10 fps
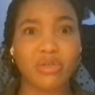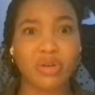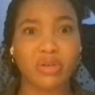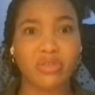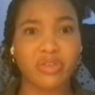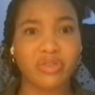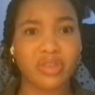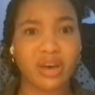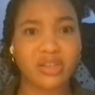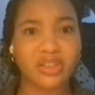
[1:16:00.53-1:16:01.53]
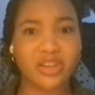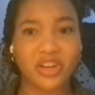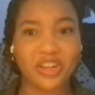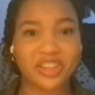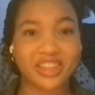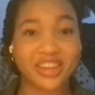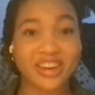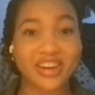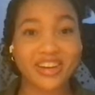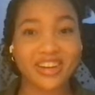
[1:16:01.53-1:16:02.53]
over fifty thousand dollars a
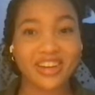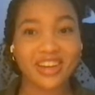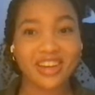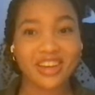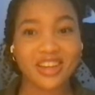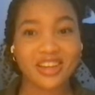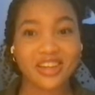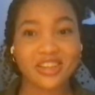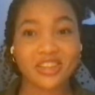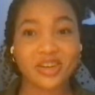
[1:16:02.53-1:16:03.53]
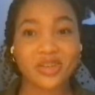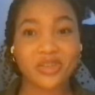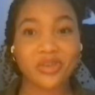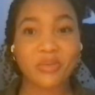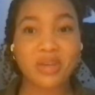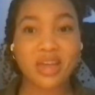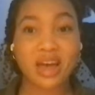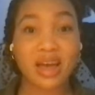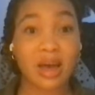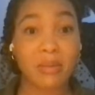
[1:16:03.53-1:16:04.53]
year so for me
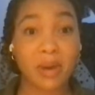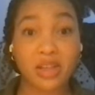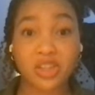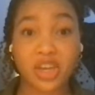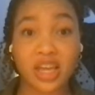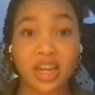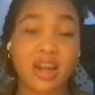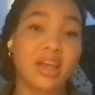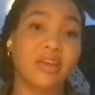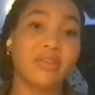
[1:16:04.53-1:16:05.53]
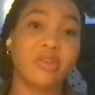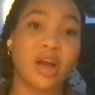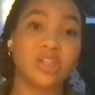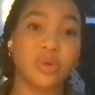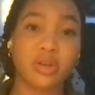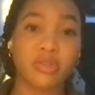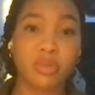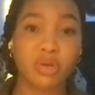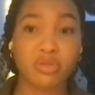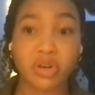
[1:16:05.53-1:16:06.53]
I, am educated i graduated
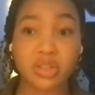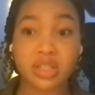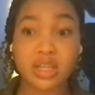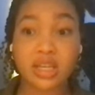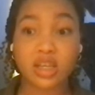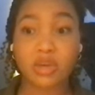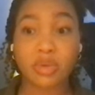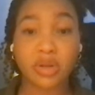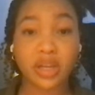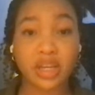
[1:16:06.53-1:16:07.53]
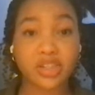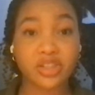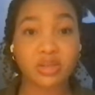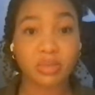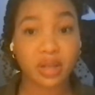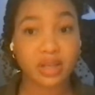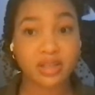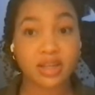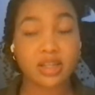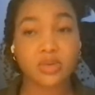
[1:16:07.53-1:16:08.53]
from university in communications and media
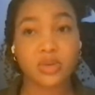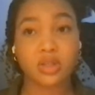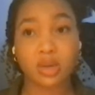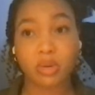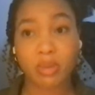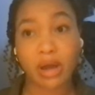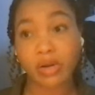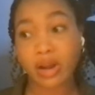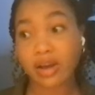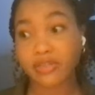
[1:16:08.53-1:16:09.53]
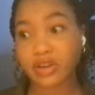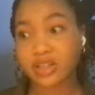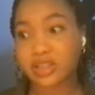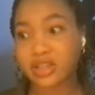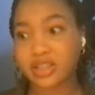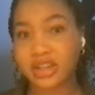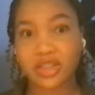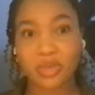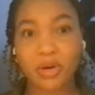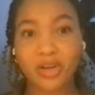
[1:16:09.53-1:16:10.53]
studies with a double minor in african studies and
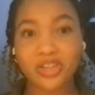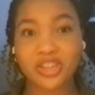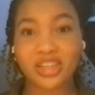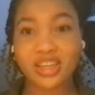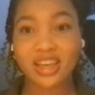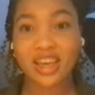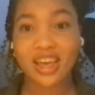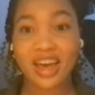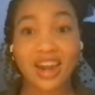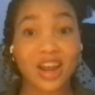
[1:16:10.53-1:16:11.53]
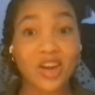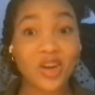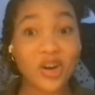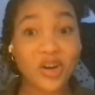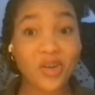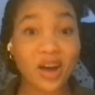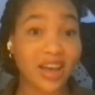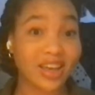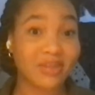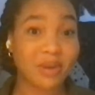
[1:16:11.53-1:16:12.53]
anthropology and i know
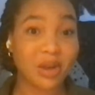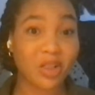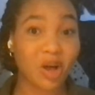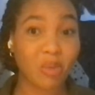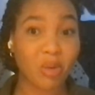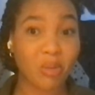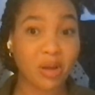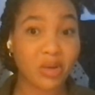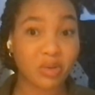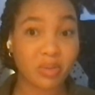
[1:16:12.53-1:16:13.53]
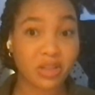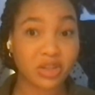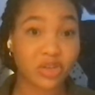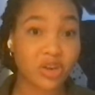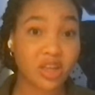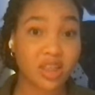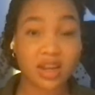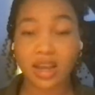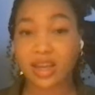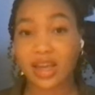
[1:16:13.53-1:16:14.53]
i can make a lot more money with my degree
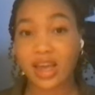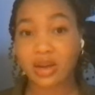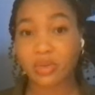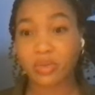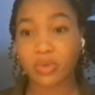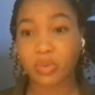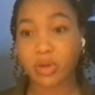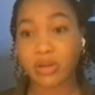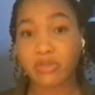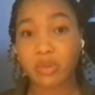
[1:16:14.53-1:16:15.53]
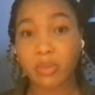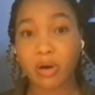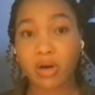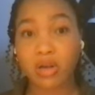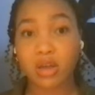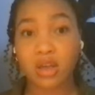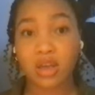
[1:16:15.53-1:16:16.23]
than i can with playing football